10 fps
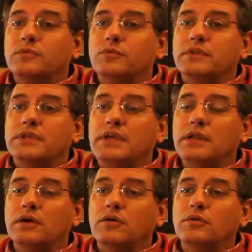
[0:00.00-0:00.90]
With
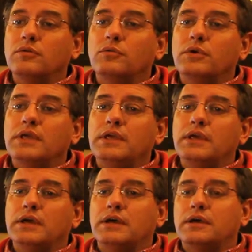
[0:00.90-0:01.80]
Keynote, we've
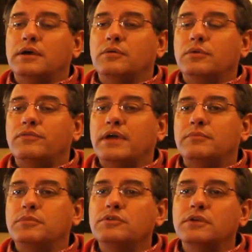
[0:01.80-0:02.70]

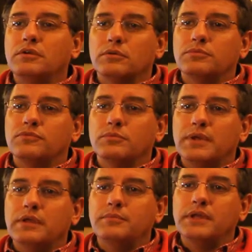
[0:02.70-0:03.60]
had music groups for
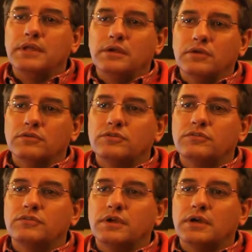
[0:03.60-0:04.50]
many, many
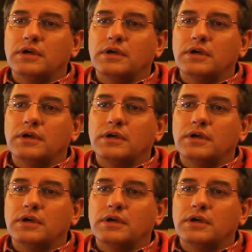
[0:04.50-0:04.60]
years.